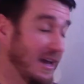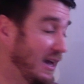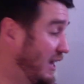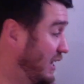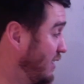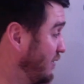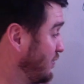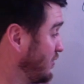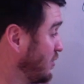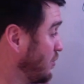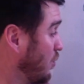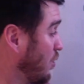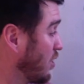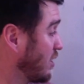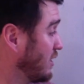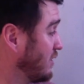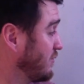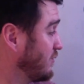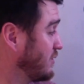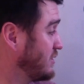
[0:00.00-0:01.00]
And if you're
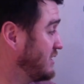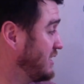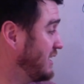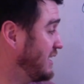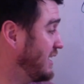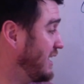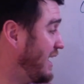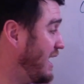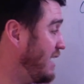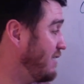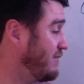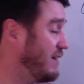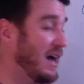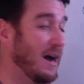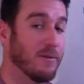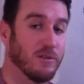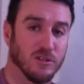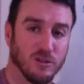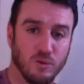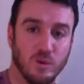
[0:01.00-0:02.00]
working for 10 and a half
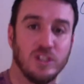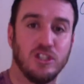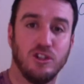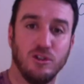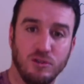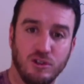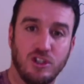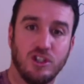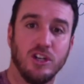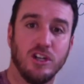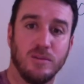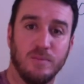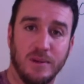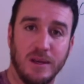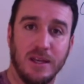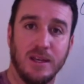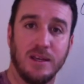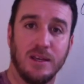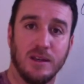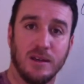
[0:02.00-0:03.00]
hours, which you should
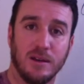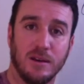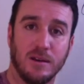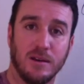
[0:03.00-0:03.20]
be,